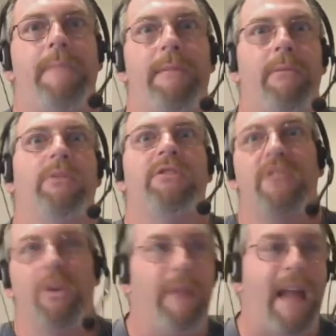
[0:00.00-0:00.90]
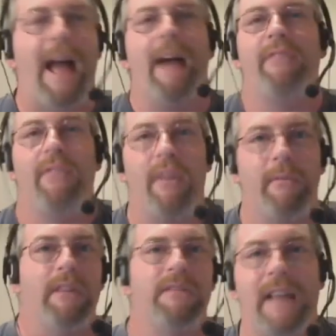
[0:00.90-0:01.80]
and people will still be after
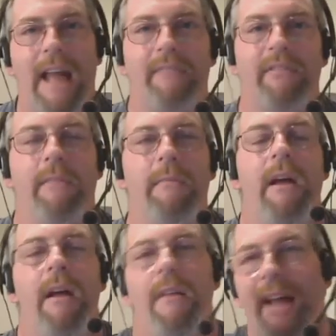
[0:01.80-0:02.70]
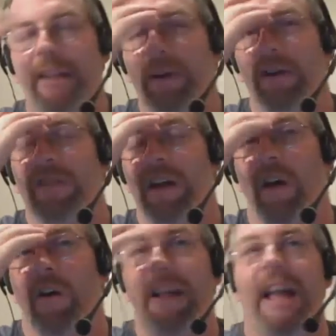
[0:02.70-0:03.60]
them, lusting after them. That's because they
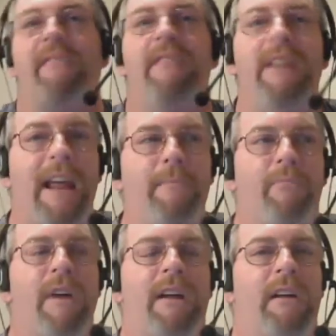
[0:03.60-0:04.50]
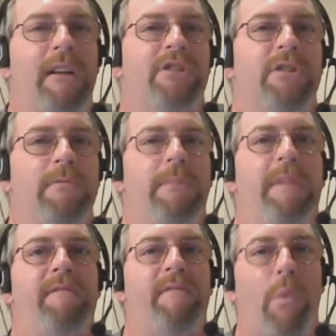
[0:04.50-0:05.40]
already have name recognition
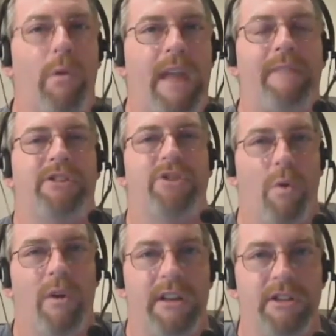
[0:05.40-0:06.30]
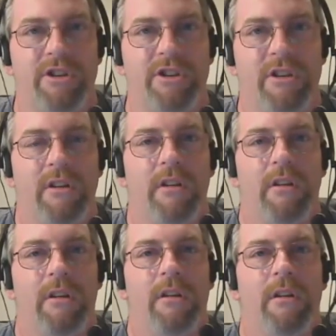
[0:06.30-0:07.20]
before they have a shortage.
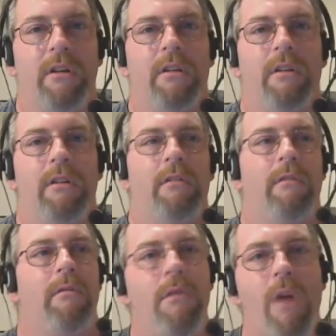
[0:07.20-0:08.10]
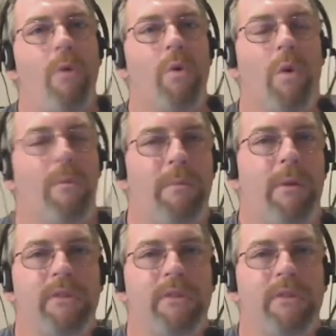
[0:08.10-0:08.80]
No normal